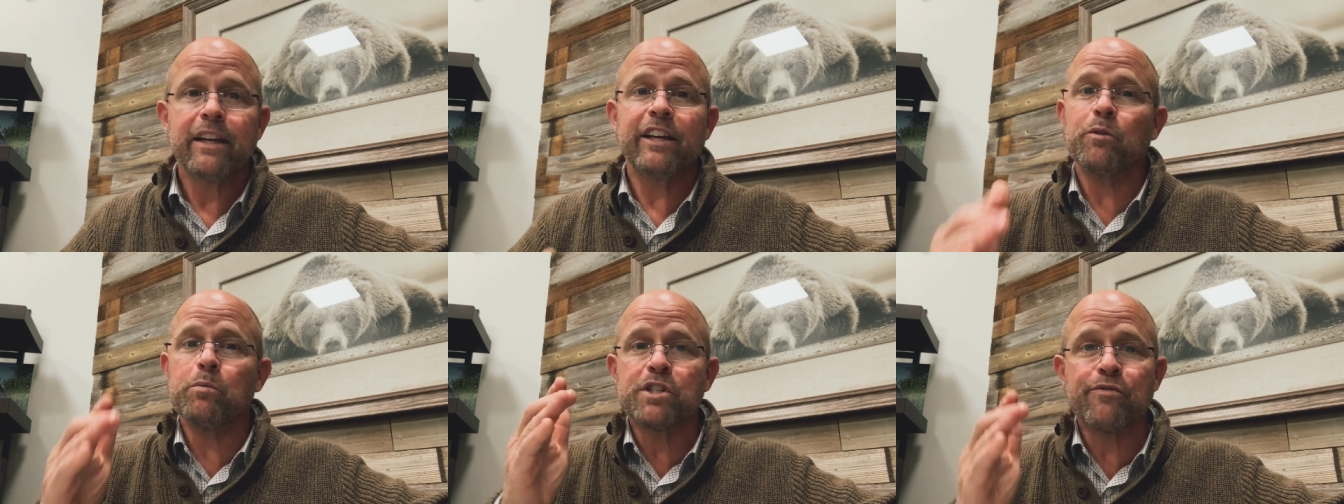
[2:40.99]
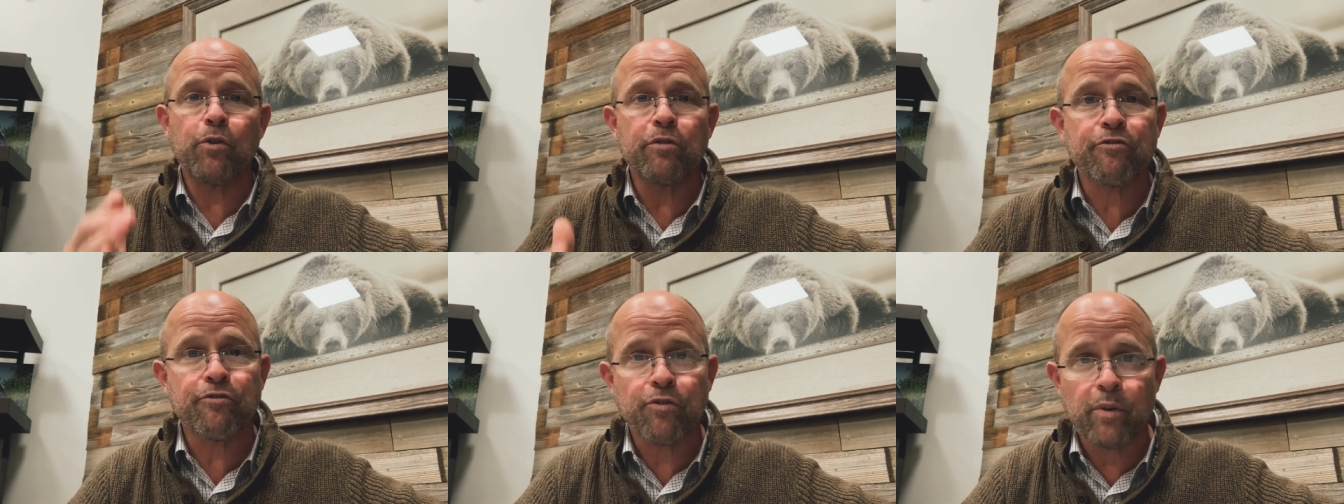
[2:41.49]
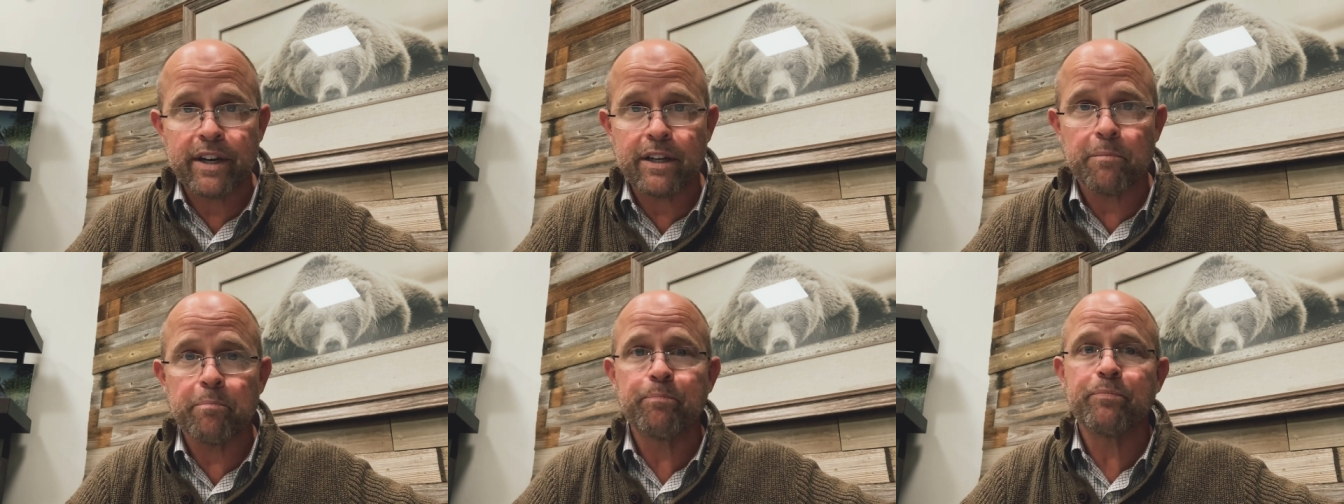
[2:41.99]
It was for
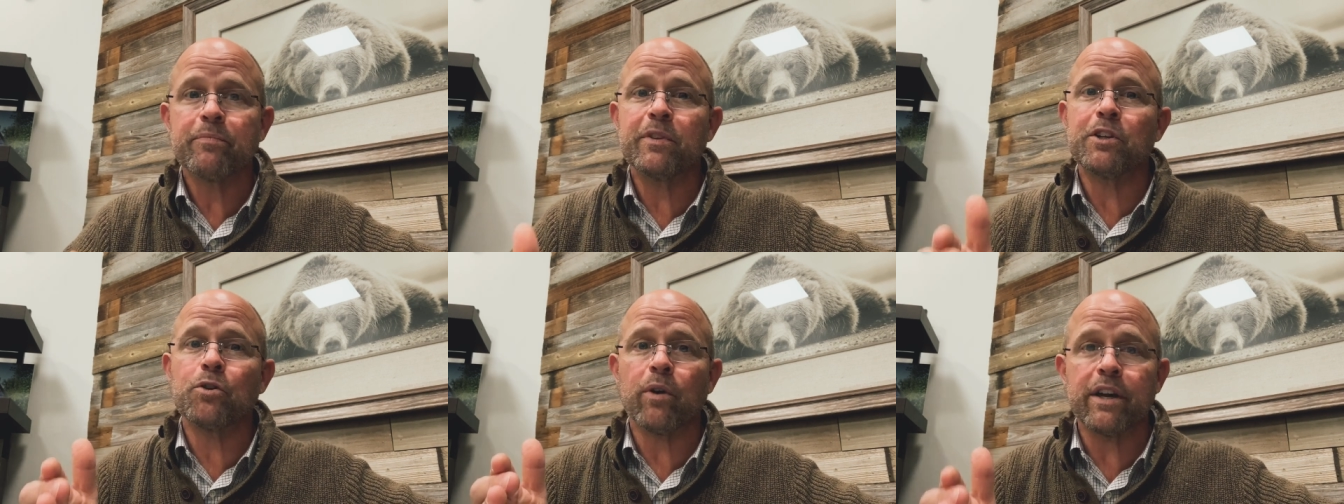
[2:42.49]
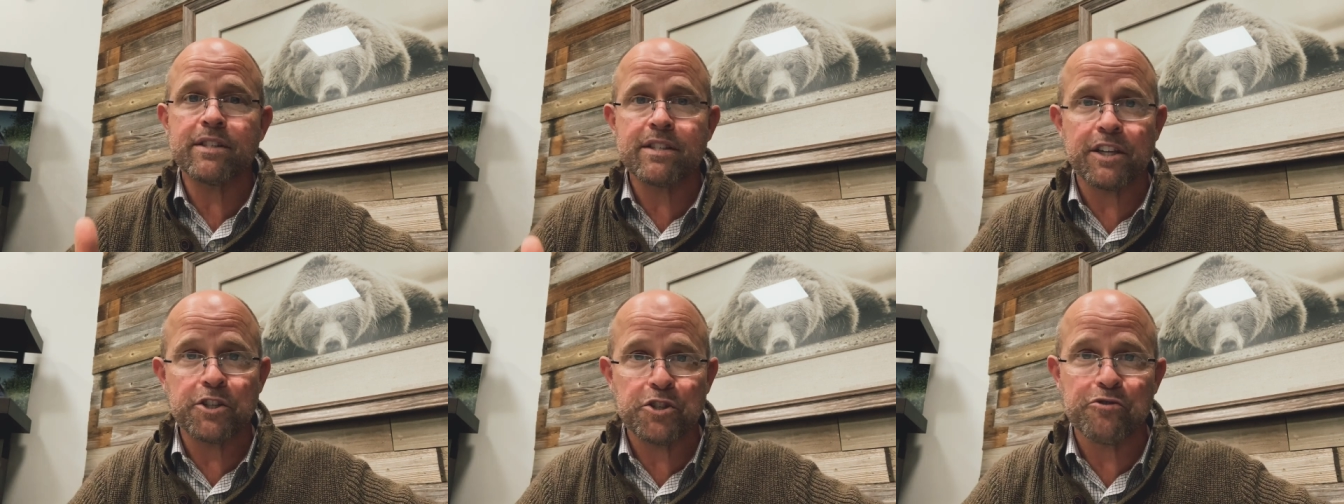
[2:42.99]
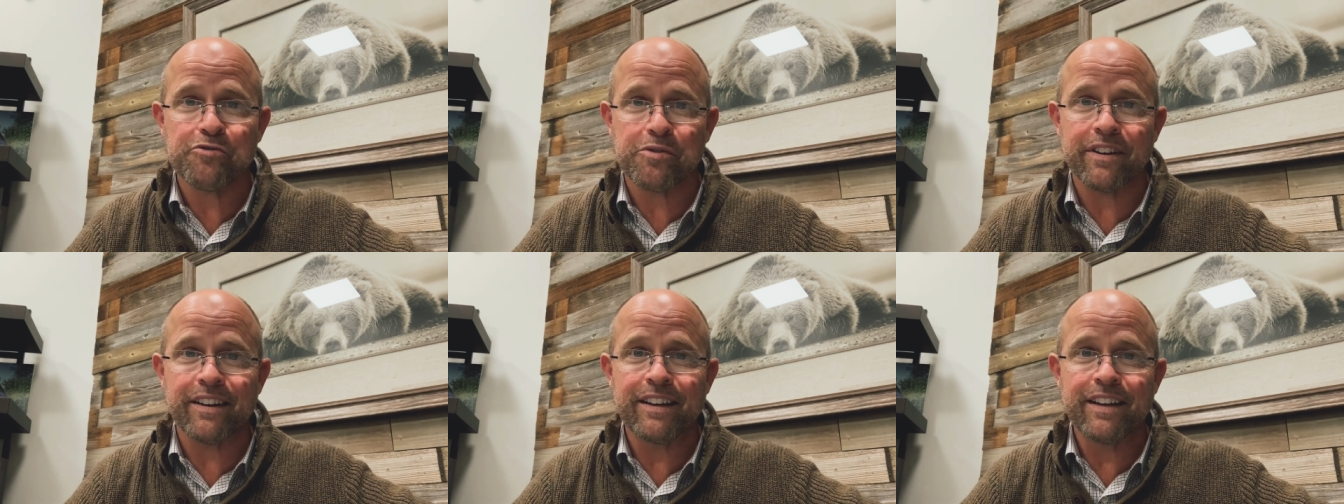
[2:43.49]
freedom that Christ set you
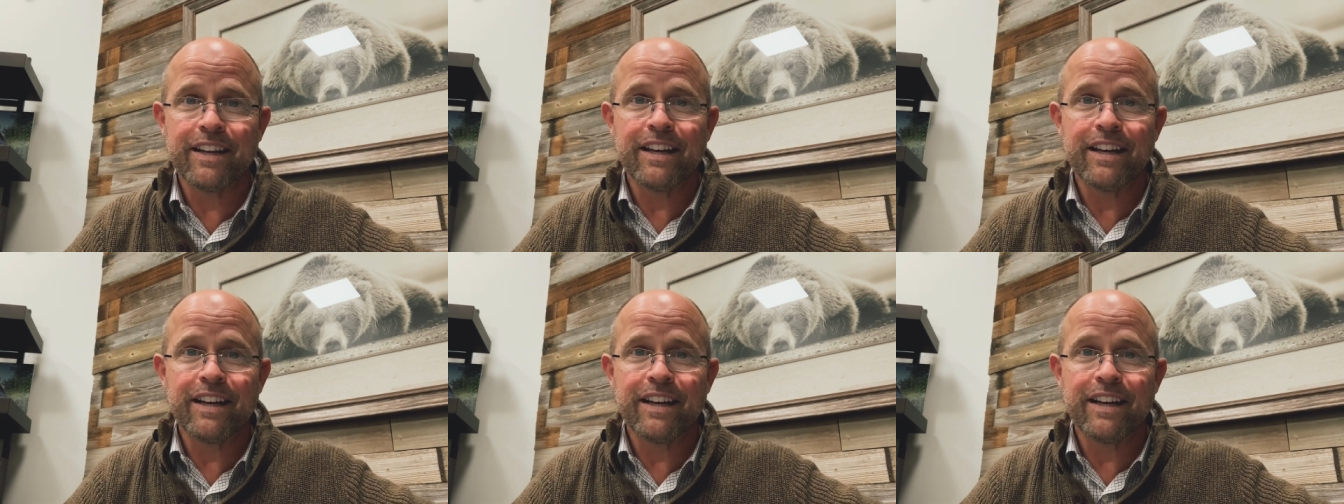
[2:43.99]
free.